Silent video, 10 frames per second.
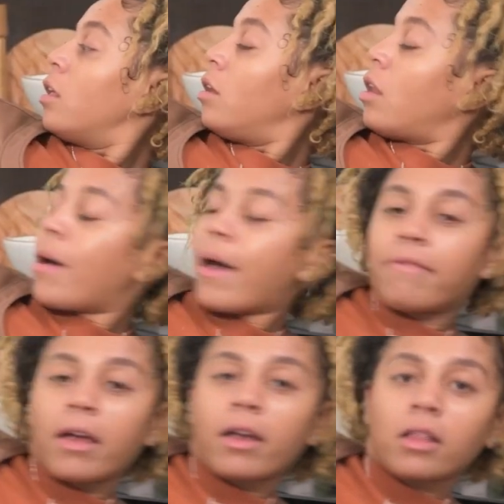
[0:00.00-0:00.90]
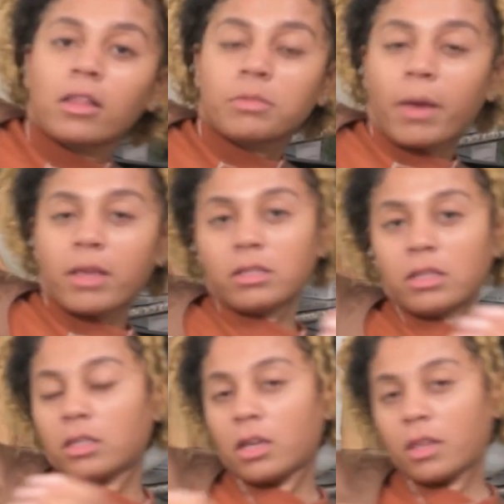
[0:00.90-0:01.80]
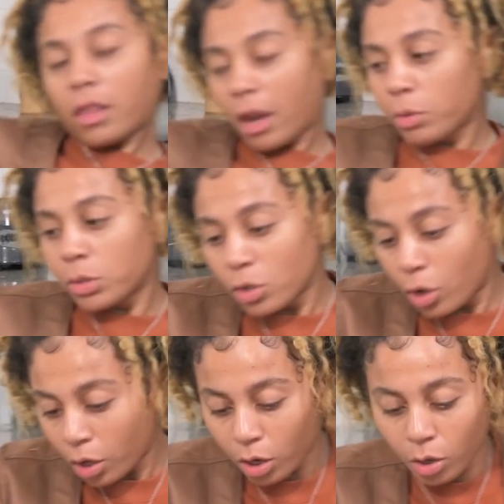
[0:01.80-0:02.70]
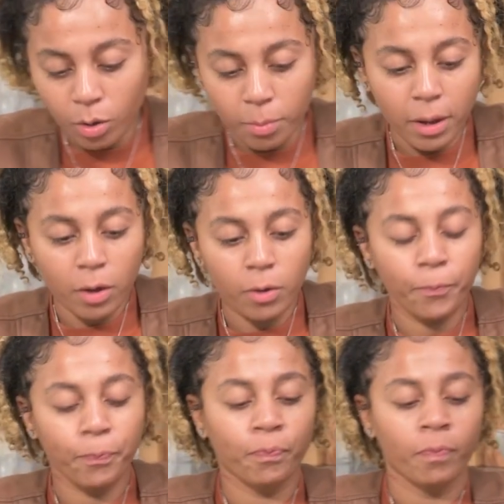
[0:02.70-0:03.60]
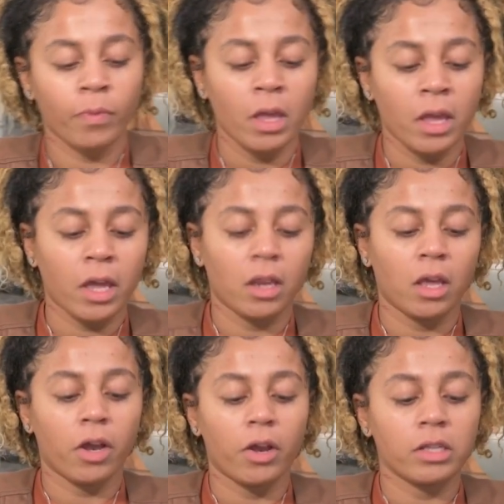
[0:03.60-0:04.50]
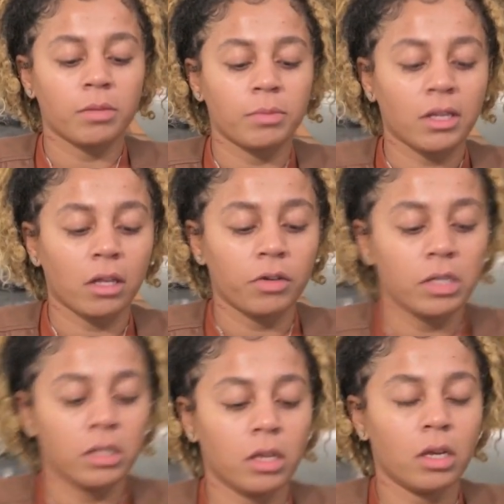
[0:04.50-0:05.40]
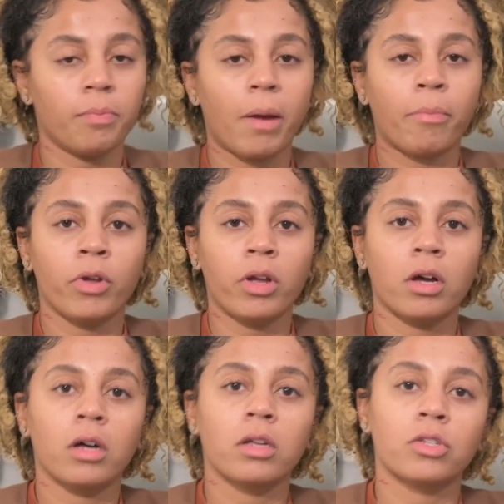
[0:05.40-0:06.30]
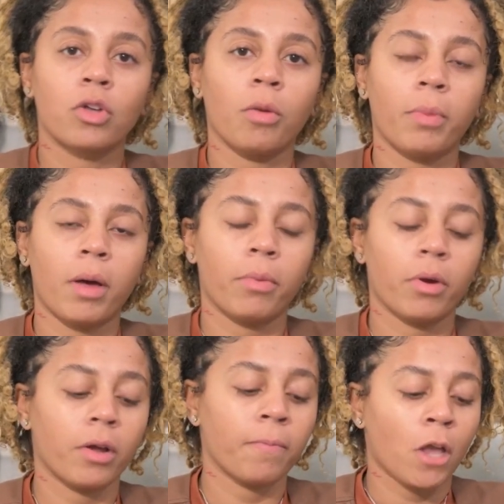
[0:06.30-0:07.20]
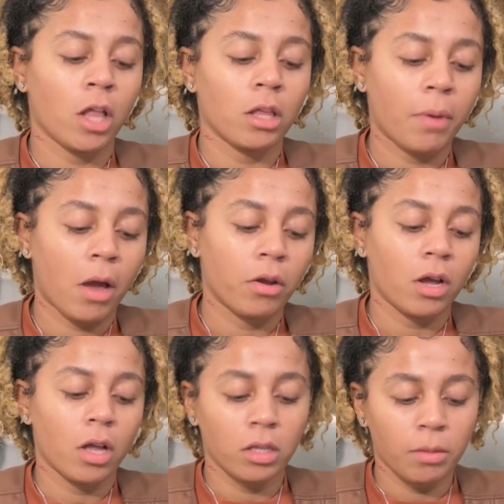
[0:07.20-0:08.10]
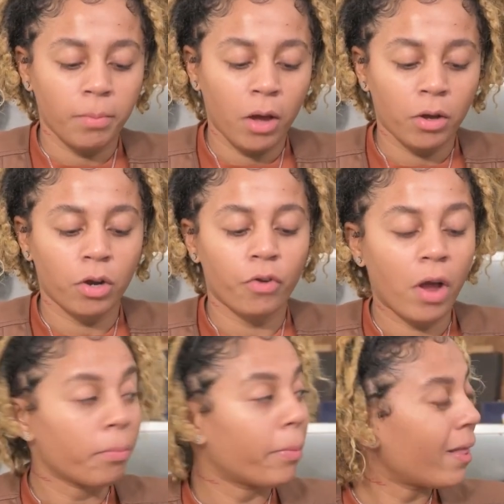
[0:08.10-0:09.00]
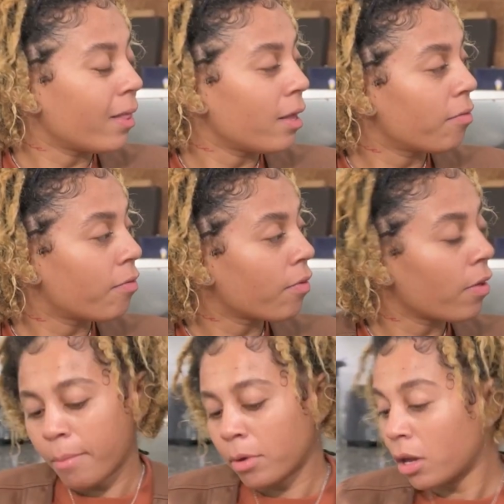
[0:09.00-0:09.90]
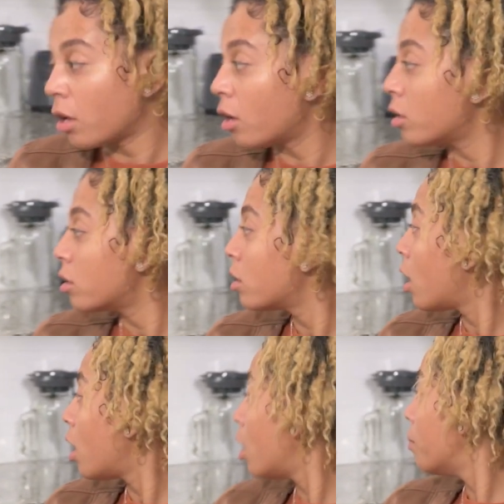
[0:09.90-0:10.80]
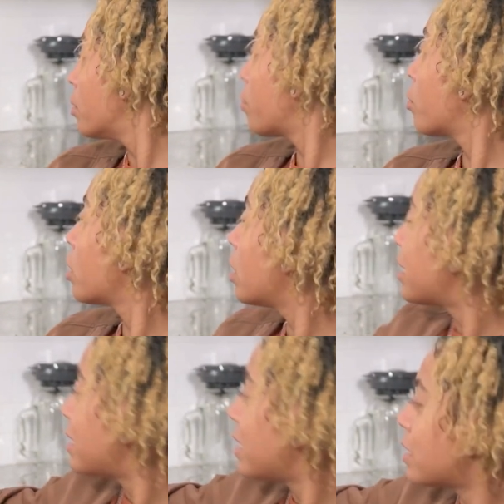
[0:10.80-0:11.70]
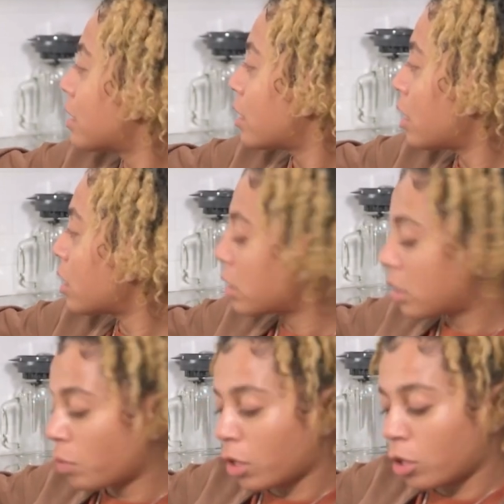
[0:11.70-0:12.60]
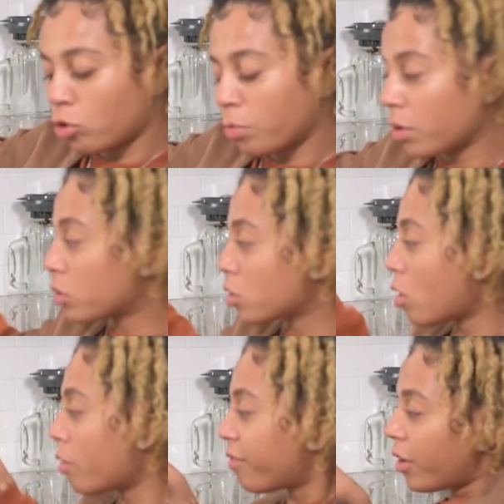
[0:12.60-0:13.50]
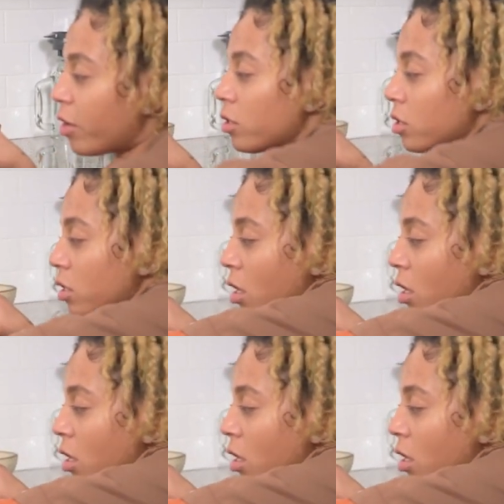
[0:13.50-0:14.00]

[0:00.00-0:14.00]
Now I have that gullah spice seasoning that I was talking to you about. And here is some celery seed, paprika, salt, pepper, garlic powder, onion powder, ground bay leaf. I'm gonna liberally season this with a little bit of salt first.